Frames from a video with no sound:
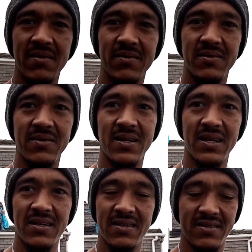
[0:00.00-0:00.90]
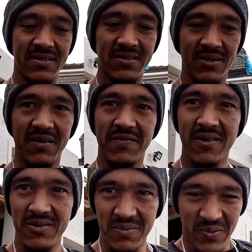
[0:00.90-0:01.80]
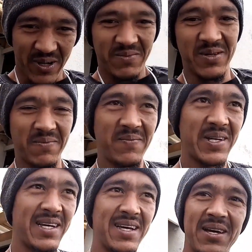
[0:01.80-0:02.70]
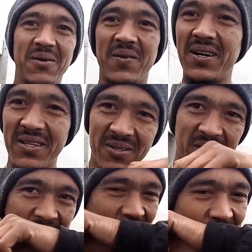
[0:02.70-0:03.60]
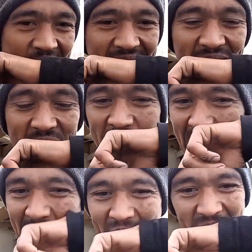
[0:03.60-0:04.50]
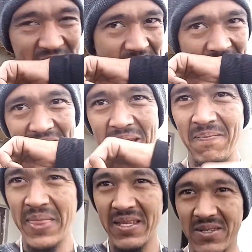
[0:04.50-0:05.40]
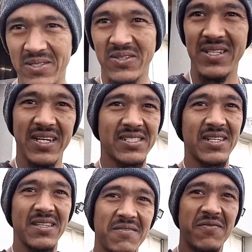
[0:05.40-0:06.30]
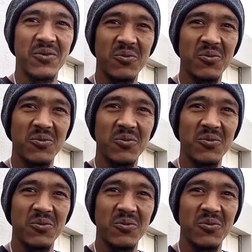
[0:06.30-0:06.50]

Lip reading: Alright, so I found the problem why the car is not wanting to start. So it's not actually the fuel